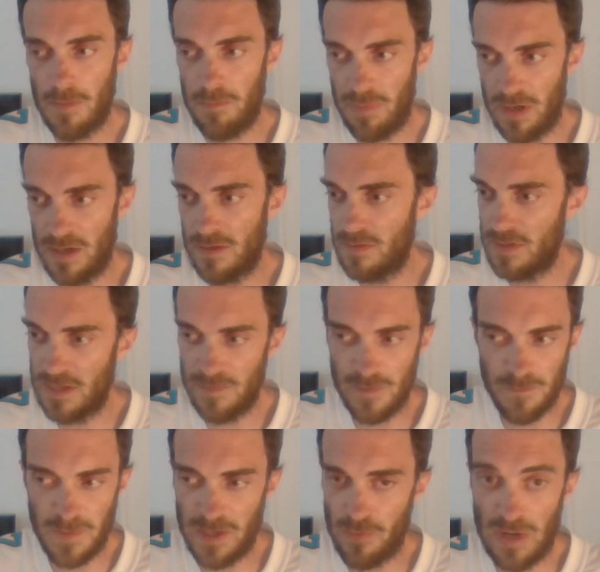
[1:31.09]
But if
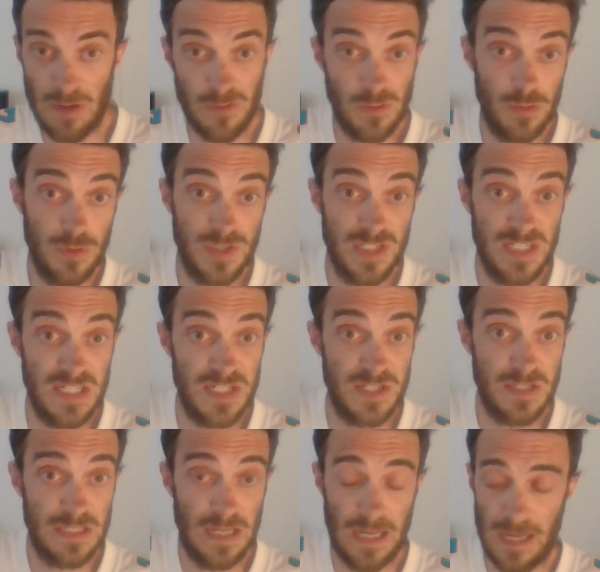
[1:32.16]
you've been around
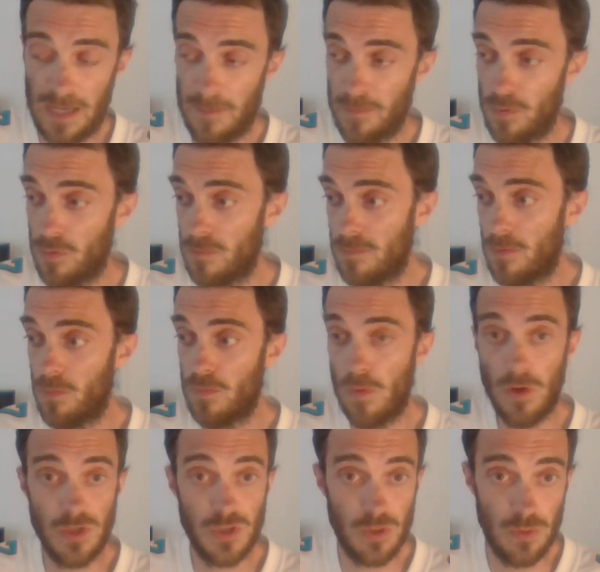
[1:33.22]
horses or
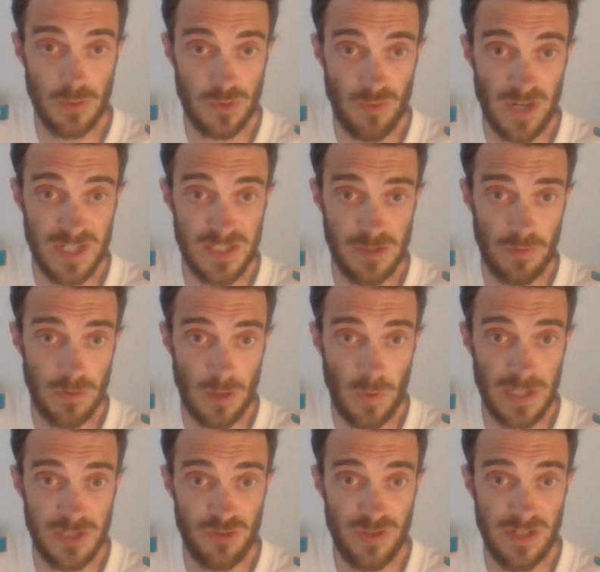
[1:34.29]
watched horse racing or
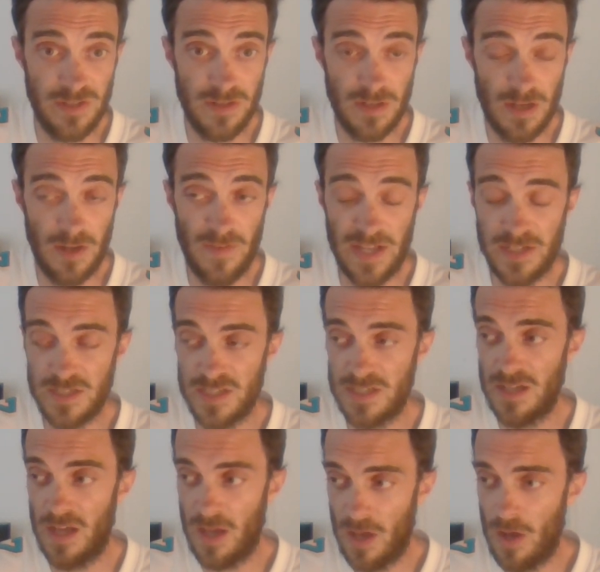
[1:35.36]
equestrian events,
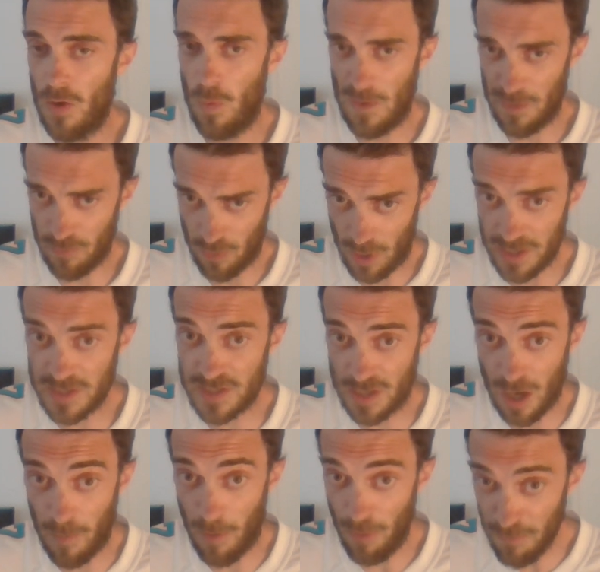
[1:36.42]
when the riders
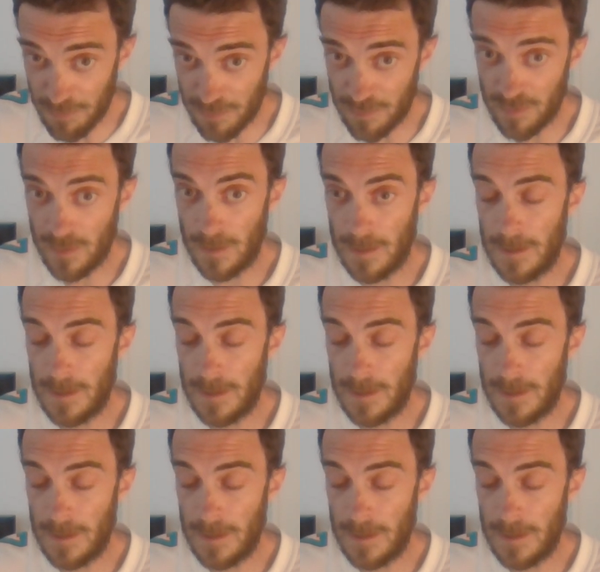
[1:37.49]
come off,